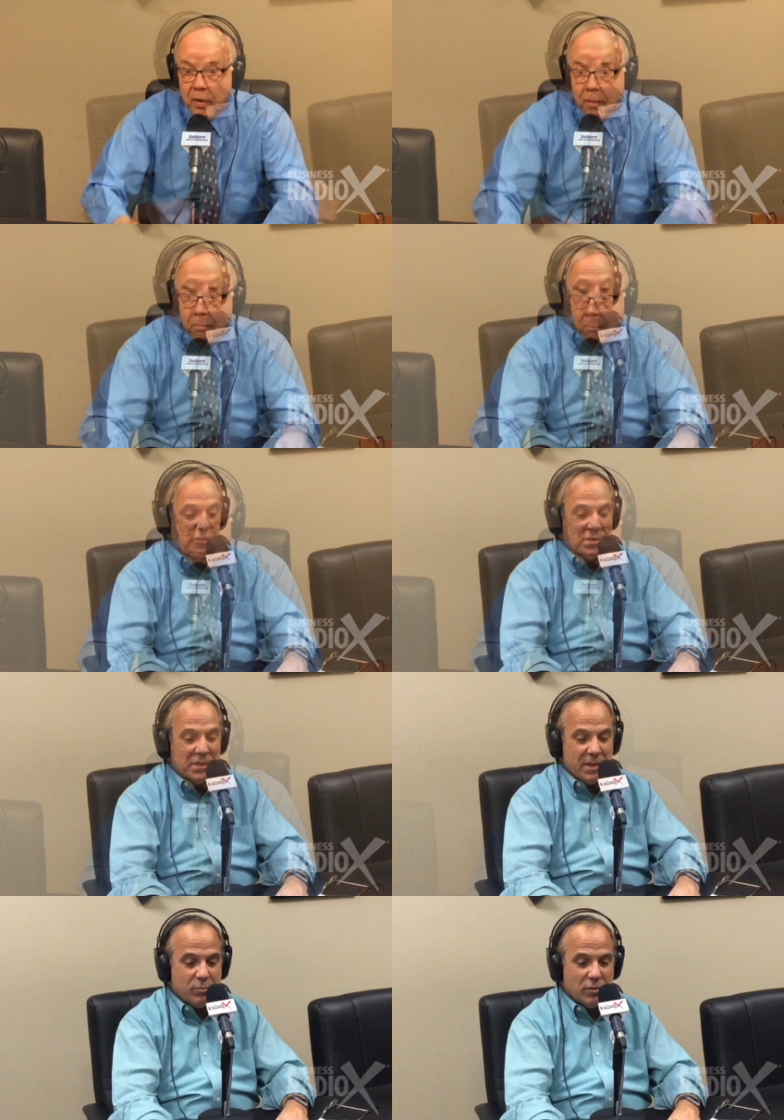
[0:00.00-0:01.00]
That's a good
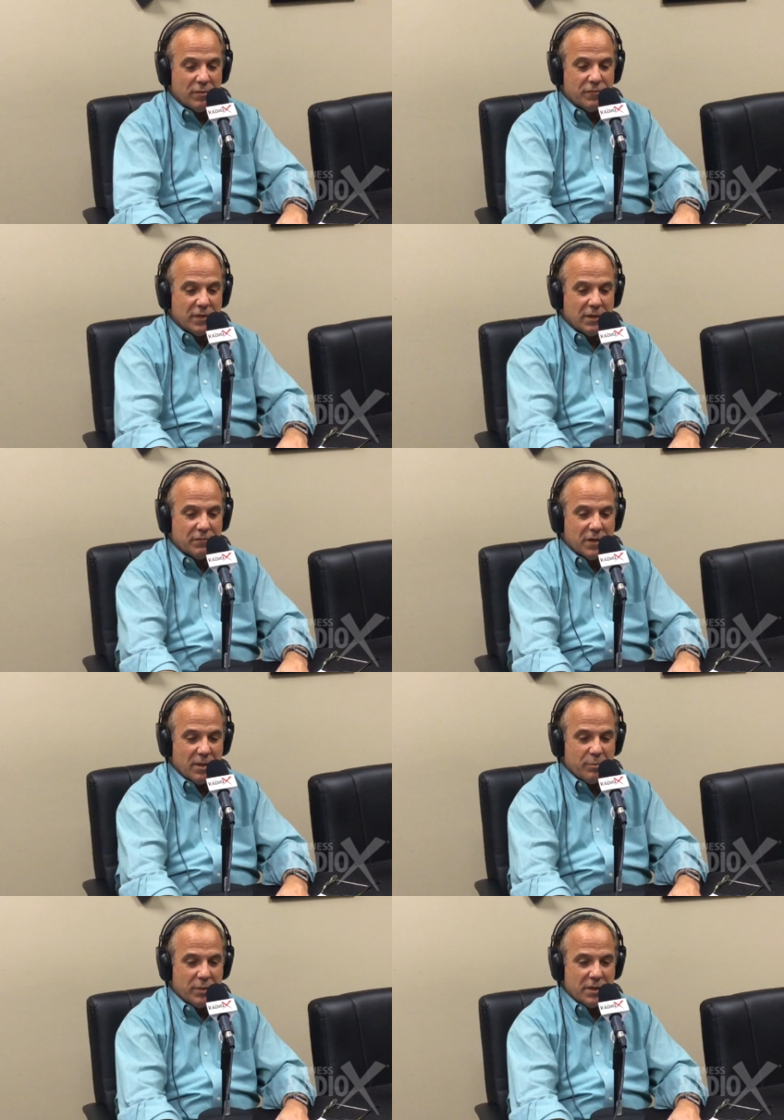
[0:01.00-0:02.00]
example of
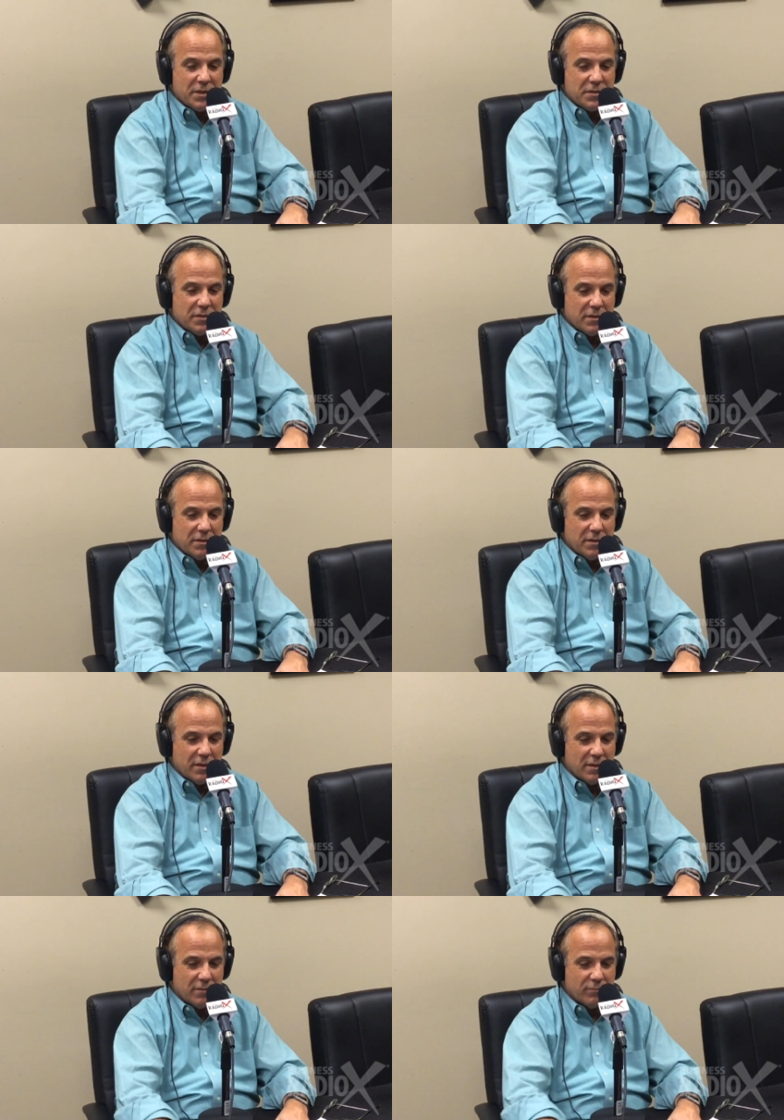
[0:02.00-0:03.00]
companies
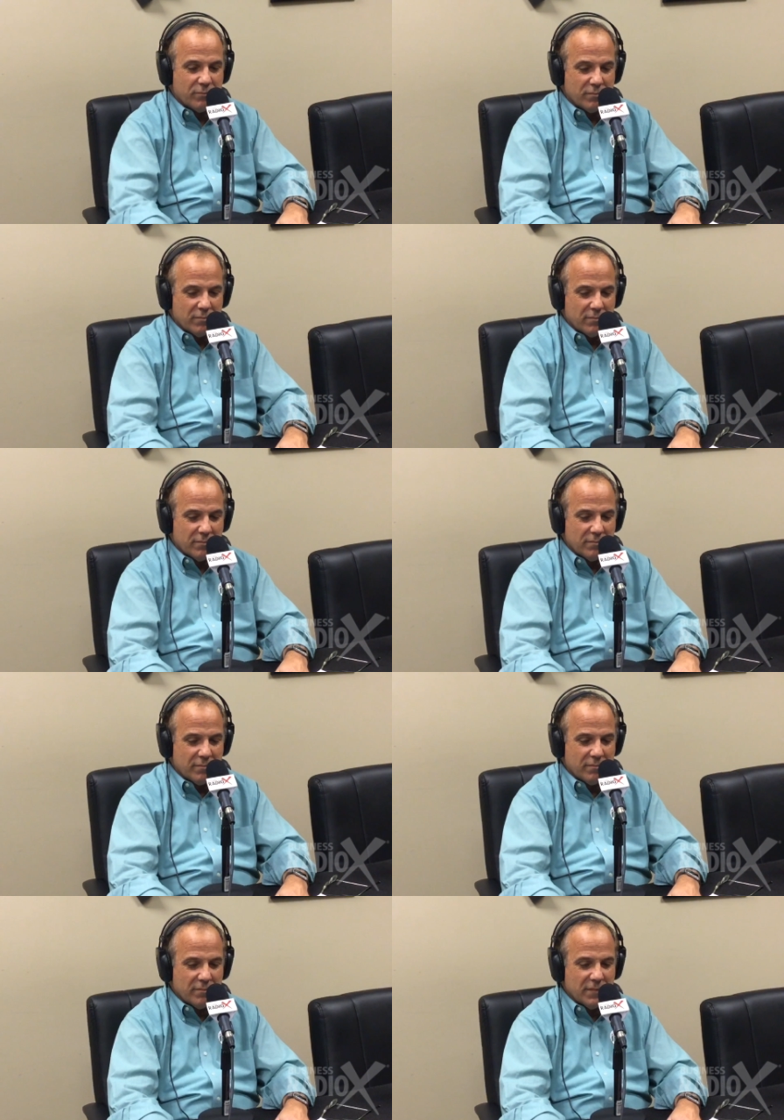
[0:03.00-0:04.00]
that
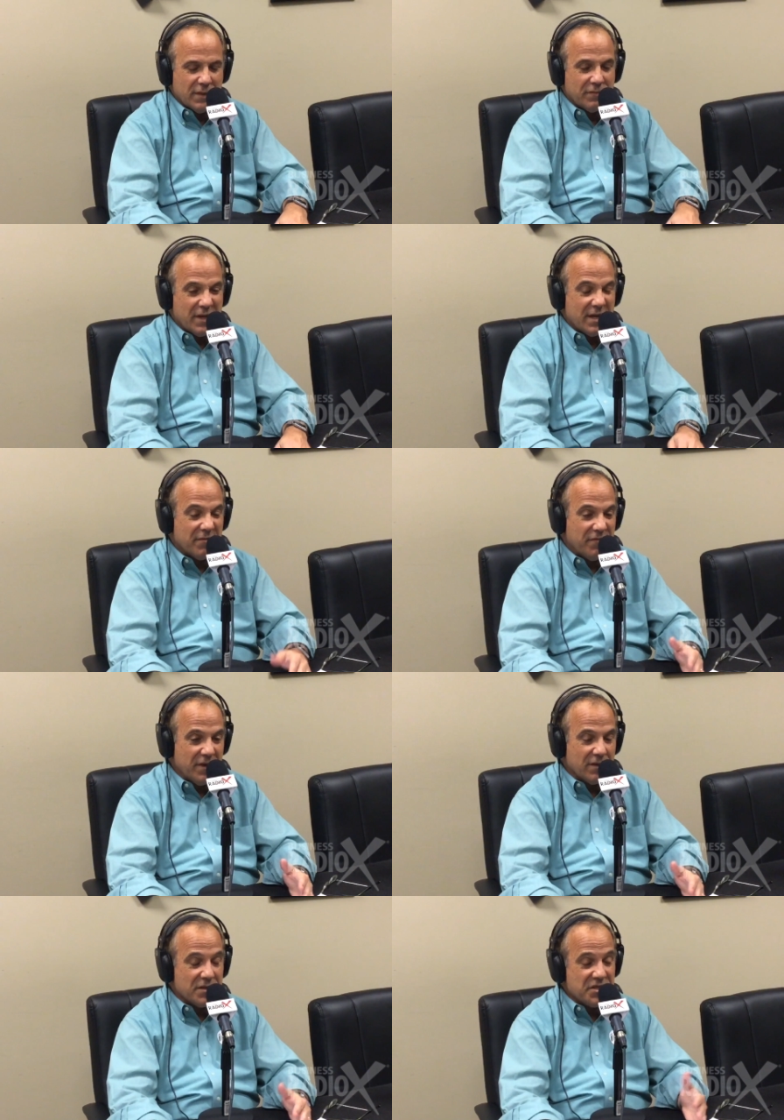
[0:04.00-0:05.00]
have kind of
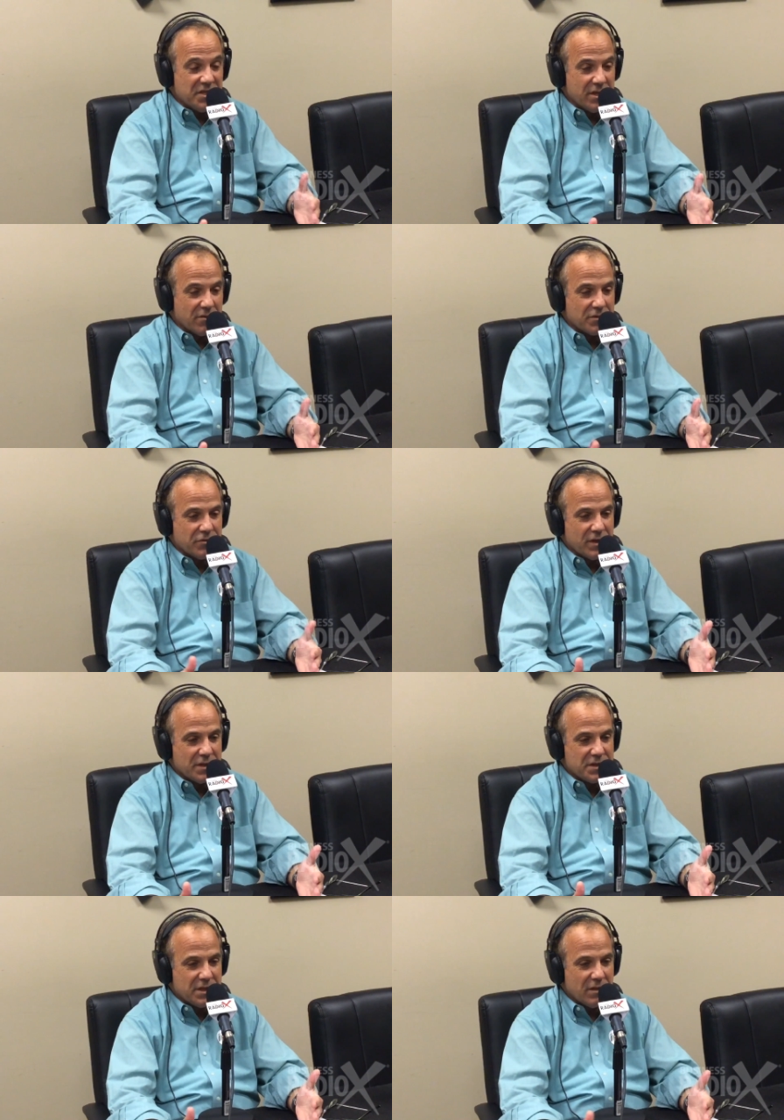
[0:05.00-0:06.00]
failed. Is Sears trying to
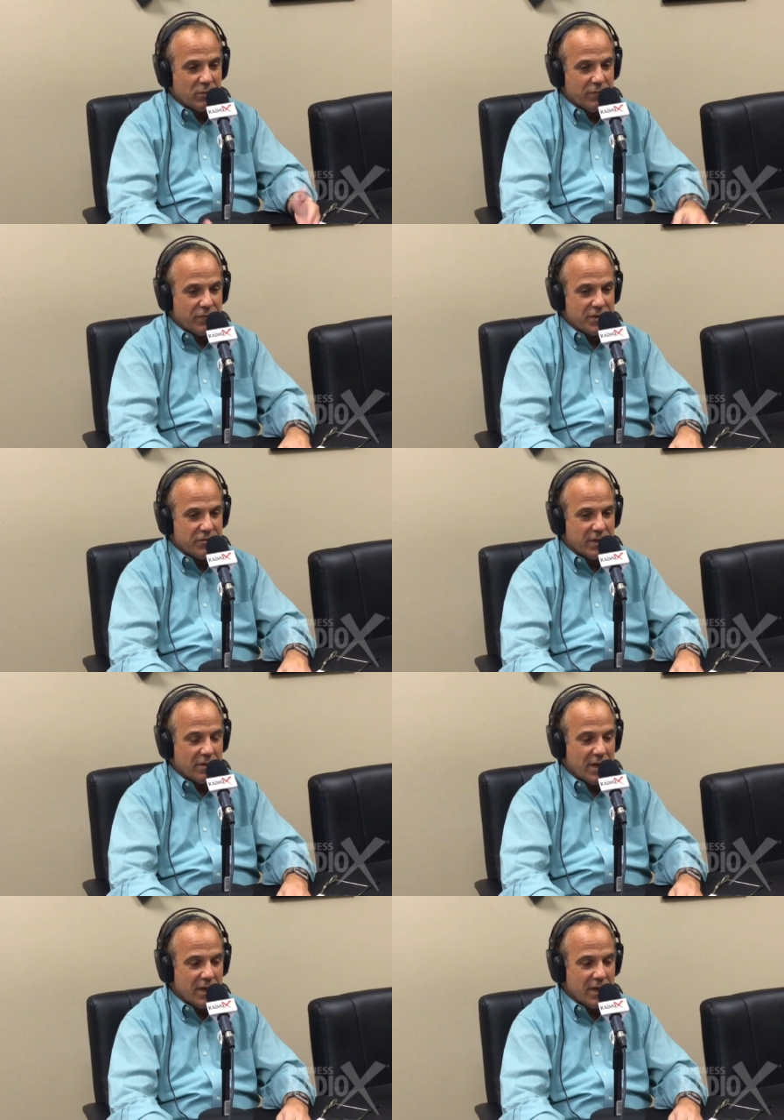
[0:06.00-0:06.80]
sell a refrigerator?